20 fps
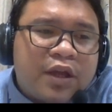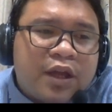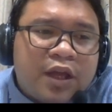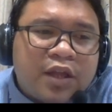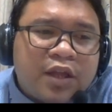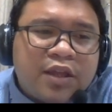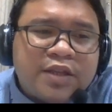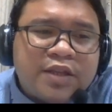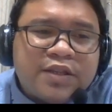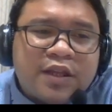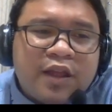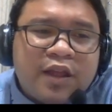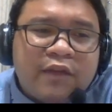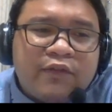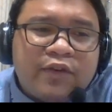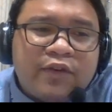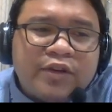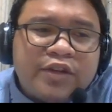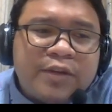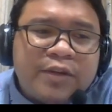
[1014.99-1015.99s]
It is a
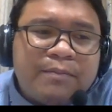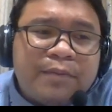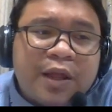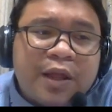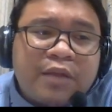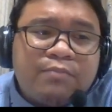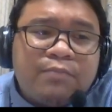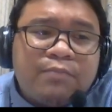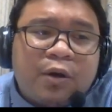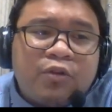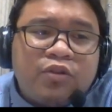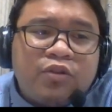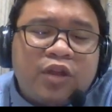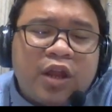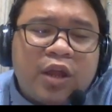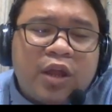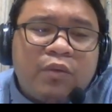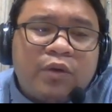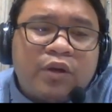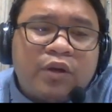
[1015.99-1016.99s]
divergent plate
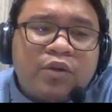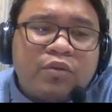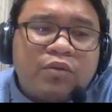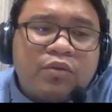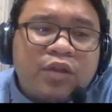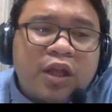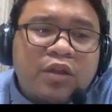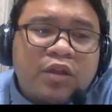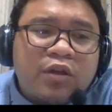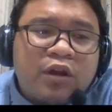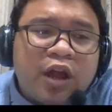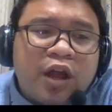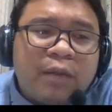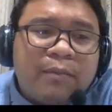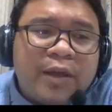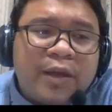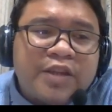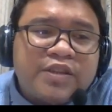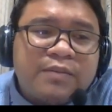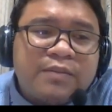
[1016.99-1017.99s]
boundary where two tectonic
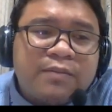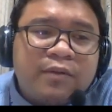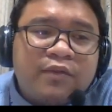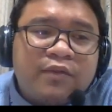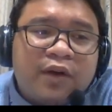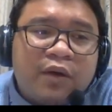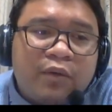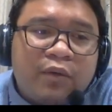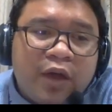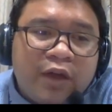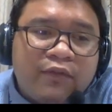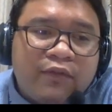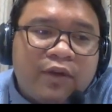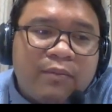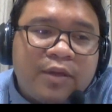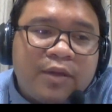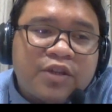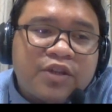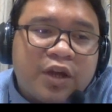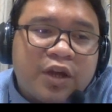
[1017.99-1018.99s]
plates move away from
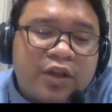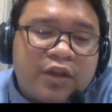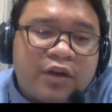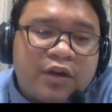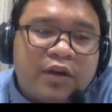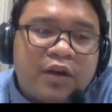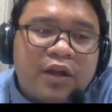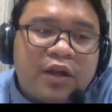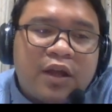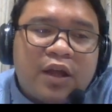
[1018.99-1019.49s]
each other.